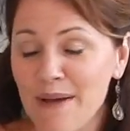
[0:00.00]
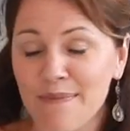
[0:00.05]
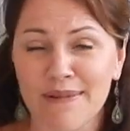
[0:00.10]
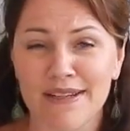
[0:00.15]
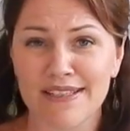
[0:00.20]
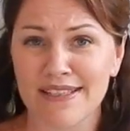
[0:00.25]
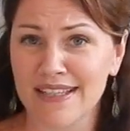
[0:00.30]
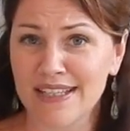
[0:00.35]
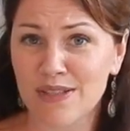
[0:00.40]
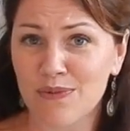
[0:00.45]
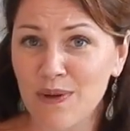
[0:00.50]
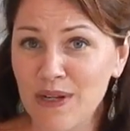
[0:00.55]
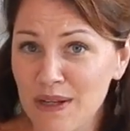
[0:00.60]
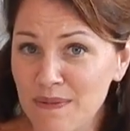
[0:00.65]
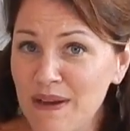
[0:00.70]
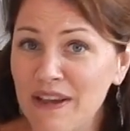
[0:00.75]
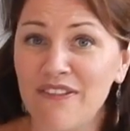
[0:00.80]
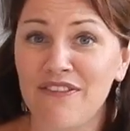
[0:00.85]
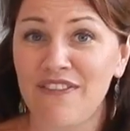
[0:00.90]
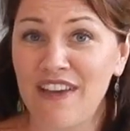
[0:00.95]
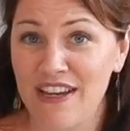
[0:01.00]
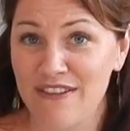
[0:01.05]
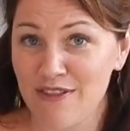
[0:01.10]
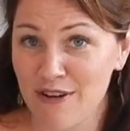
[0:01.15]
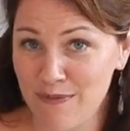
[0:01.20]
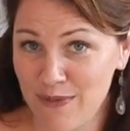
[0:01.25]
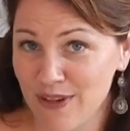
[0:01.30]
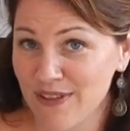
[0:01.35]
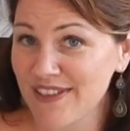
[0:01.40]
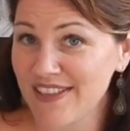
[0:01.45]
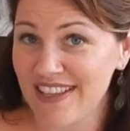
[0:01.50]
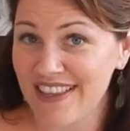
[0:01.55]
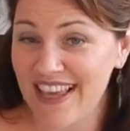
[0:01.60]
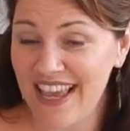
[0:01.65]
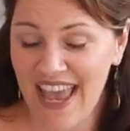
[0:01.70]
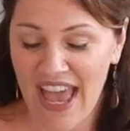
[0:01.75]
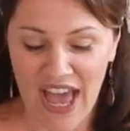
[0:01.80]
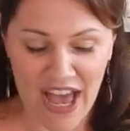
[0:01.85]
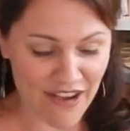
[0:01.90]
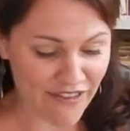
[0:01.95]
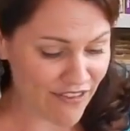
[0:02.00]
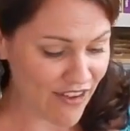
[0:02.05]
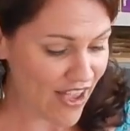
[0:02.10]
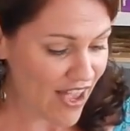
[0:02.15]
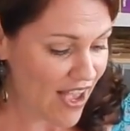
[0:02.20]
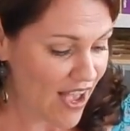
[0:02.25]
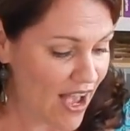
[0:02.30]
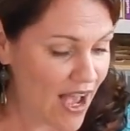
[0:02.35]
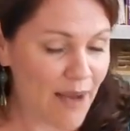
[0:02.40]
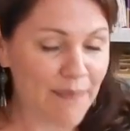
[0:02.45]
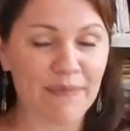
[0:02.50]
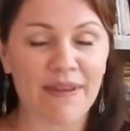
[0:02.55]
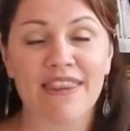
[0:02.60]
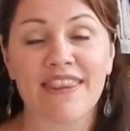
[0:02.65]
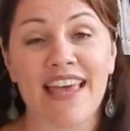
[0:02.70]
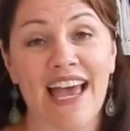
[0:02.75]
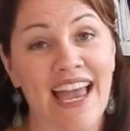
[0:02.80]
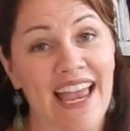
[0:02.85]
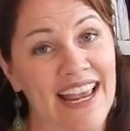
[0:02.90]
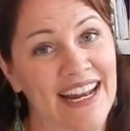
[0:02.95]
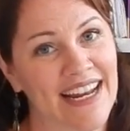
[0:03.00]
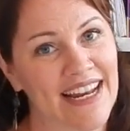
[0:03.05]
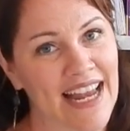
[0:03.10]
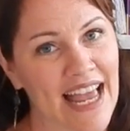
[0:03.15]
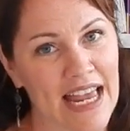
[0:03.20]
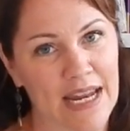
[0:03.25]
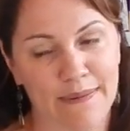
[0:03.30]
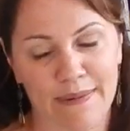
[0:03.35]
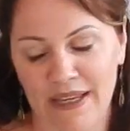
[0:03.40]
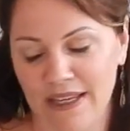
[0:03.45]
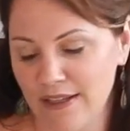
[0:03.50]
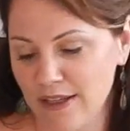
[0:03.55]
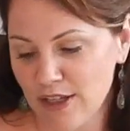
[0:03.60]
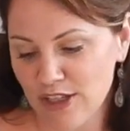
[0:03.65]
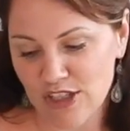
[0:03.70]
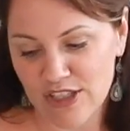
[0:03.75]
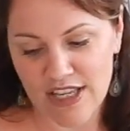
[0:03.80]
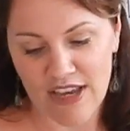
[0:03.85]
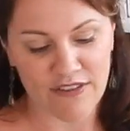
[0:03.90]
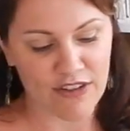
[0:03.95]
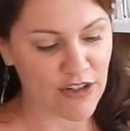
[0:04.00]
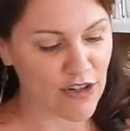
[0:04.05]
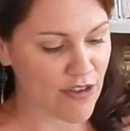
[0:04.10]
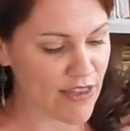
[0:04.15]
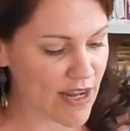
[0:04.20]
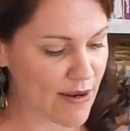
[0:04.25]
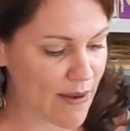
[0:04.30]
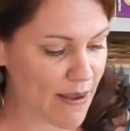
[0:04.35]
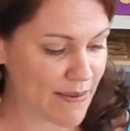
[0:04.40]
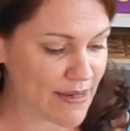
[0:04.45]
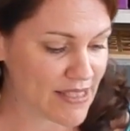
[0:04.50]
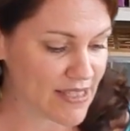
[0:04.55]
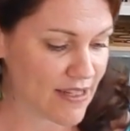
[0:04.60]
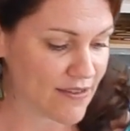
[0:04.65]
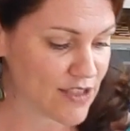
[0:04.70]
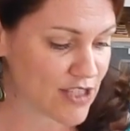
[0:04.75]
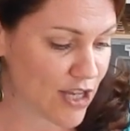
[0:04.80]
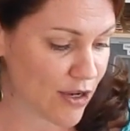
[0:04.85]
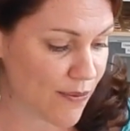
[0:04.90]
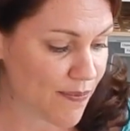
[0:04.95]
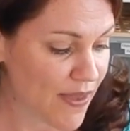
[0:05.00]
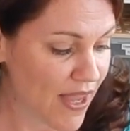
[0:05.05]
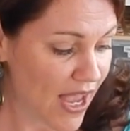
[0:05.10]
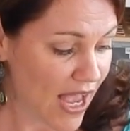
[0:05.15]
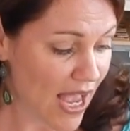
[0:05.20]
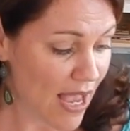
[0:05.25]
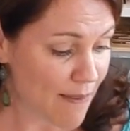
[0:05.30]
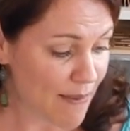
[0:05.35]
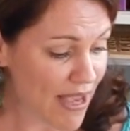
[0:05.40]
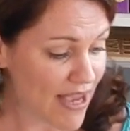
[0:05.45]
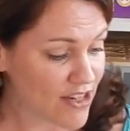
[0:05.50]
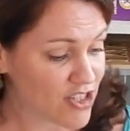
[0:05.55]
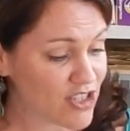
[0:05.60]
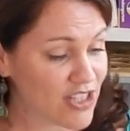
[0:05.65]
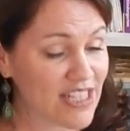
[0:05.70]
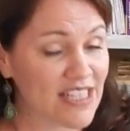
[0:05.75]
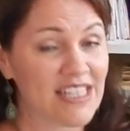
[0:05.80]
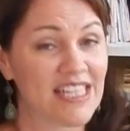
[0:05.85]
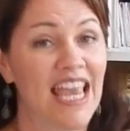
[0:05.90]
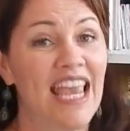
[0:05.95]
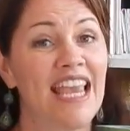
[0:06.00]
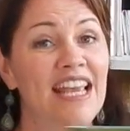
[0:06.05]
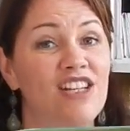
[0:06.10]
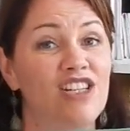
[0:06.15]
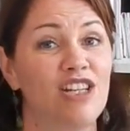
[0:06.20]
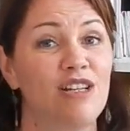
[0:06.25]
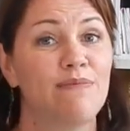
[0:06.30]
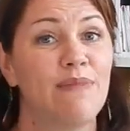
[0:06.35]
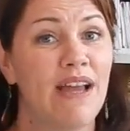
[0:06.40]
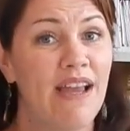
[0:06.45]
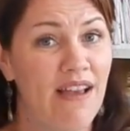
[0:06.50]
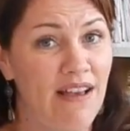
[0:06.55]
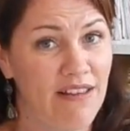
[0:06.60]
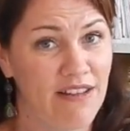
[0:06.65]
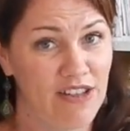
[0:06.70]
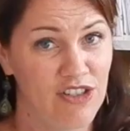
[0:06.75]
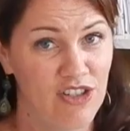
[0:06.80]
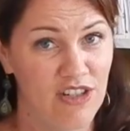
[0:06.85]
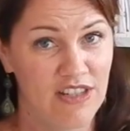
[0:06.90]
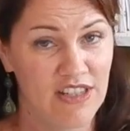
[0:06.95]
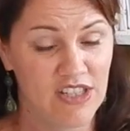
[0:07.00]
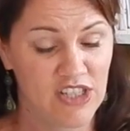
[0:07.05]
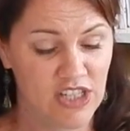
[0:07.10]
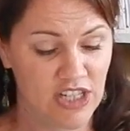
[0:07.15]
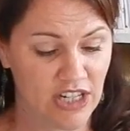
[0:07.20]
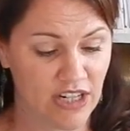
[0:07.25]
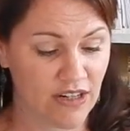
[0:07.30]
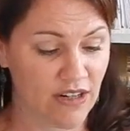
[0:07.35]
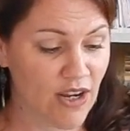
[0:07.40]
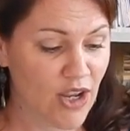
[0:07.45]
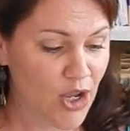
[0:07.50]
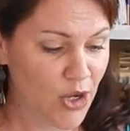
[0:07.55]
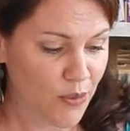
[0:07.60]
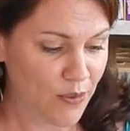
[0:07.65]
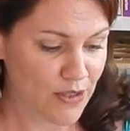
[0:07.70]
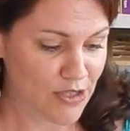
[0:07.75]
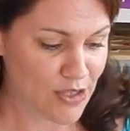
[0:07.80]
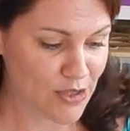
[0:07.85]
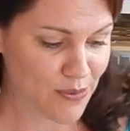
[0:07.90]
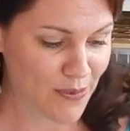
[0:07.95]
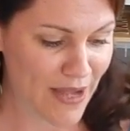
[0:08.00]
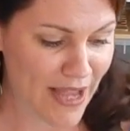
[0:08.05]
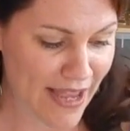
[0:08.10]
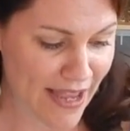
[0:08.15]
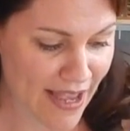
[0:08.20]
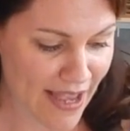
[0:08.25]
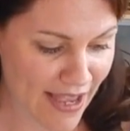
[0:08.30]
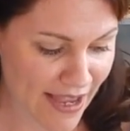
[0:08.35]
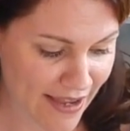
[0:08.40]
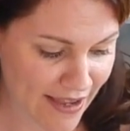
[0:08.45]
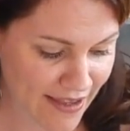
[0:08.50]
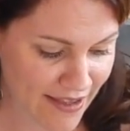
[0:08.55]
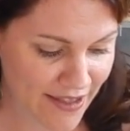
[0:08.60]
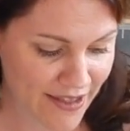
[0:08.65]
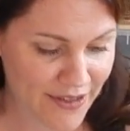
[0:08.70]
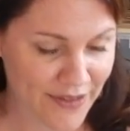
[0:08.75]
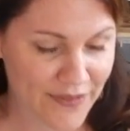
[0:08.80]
because it's one of my favorite books that they have. That and anatomy. You just have to know that about myself. So I'm actually teaching biology this year, which is why